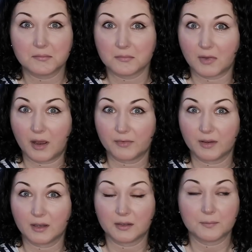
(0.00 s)
I
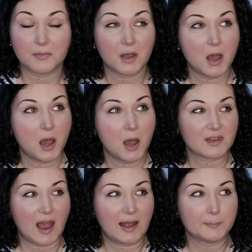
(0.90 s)
think,
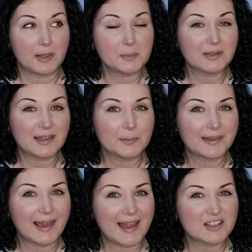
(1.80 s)
and people keep
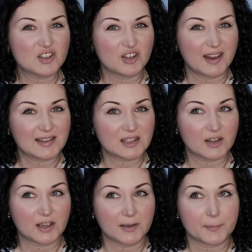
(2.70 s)
catching it,
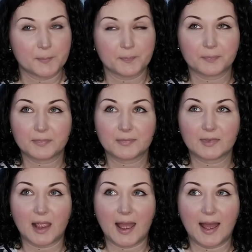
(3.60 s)

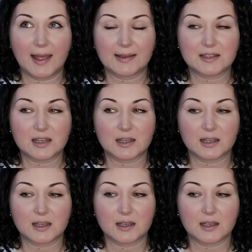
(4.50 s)
and
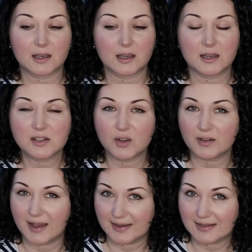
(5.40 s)
it's not
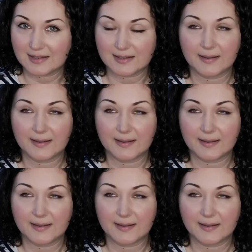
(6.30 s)
nice.